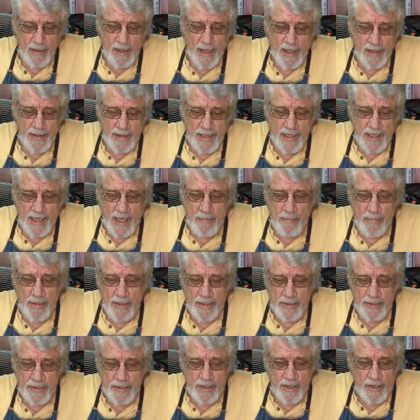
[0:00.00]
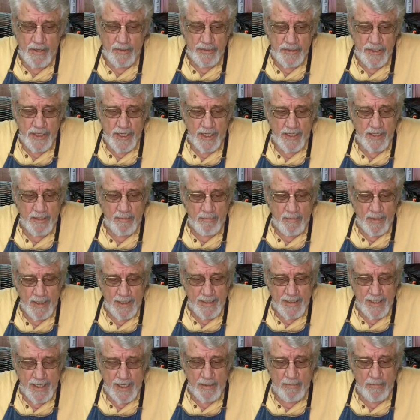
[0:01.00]
I think I better start checking my
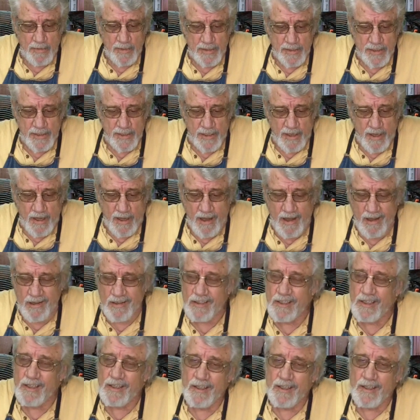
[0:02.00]
table saw